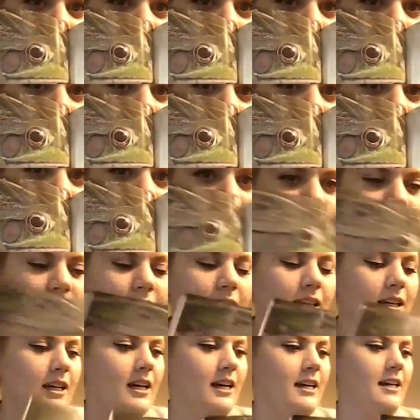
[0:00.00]
so
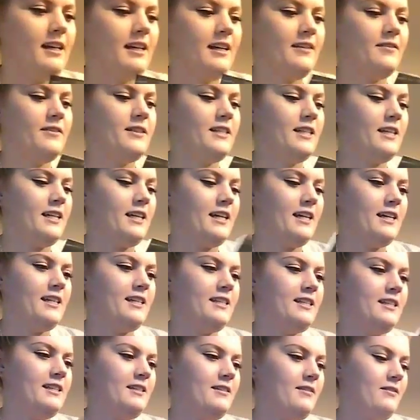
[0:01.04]
it kind of gives the
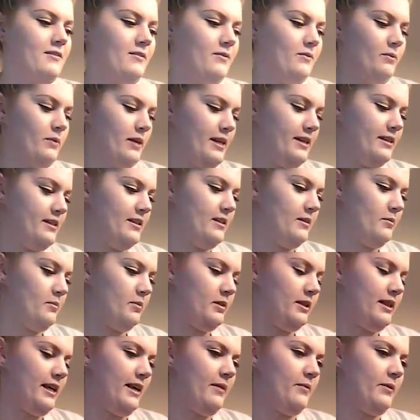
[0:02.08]
kids ways to
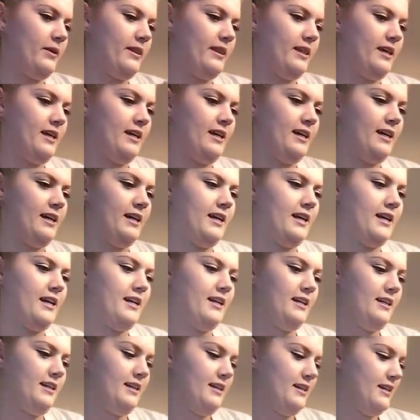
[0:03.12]
play with it
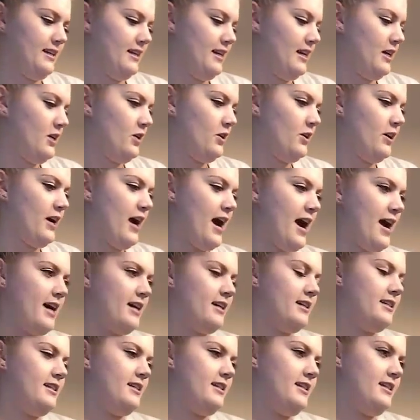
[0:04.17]
and
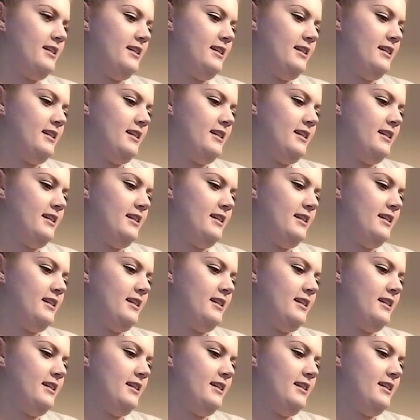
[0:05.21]
interact.